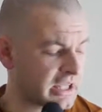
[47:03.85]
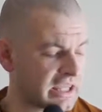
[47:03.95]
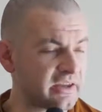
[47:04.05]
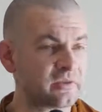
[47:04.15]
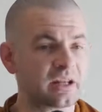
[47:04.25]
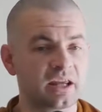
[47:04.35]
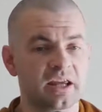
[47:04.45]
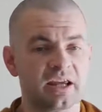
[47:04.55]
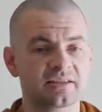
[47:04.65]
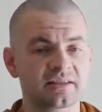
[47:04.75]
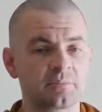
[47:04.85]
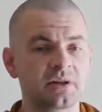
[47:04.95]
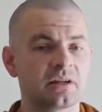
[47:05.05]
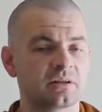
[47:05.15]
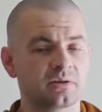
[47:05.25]
even
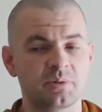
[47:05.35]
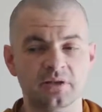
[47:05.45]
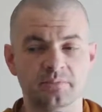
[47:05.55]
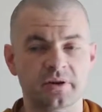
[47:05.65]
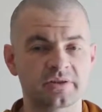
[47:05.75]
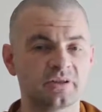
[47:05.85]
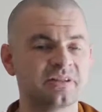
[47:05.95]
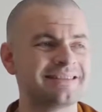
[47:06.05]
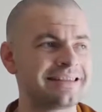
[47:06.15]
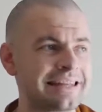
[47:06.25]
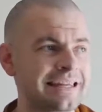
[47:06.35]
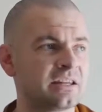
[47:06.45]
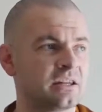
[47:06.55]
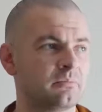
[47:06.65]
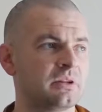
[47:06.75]
accepting it to be deposited near
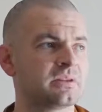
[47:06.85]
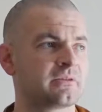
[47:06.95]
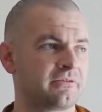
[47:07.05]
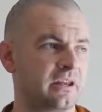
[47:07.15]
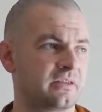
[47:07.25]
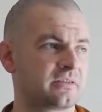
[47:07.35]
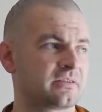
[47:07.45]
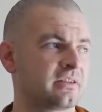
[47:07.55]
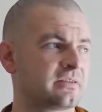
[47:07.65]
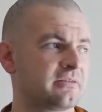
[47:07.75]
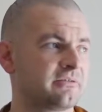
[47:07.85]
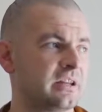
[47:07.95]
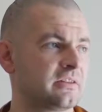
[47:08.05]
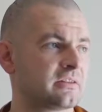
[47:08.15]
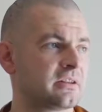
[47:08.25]
him is offence. It's an
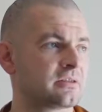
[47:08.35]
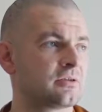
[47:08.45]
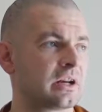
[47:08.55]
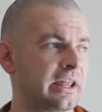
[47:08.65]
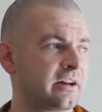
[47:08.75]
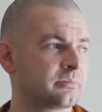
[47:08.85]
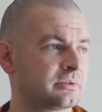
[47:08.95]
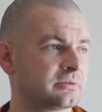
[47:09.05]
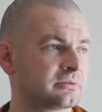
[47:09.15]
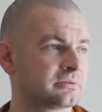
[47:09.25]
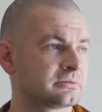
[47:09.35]
offence. It's not allowable.